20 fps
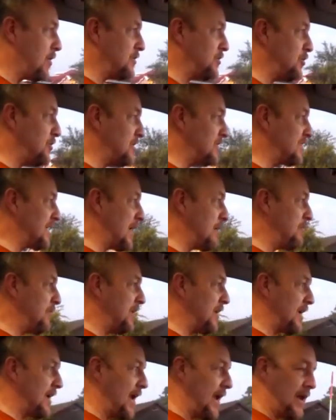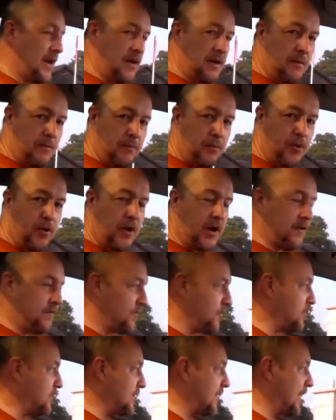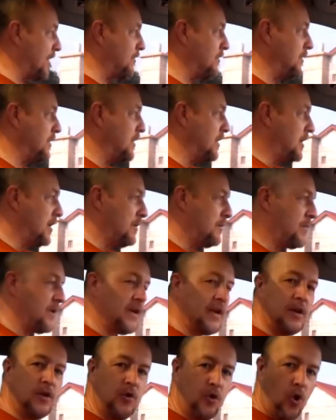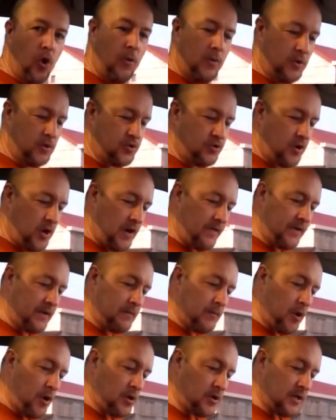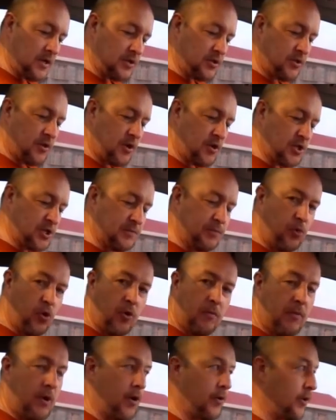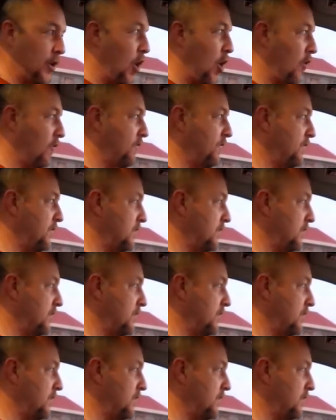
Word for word: is do the same thing again, put our foot down but in normal driving mode. So let's turn sport mode off,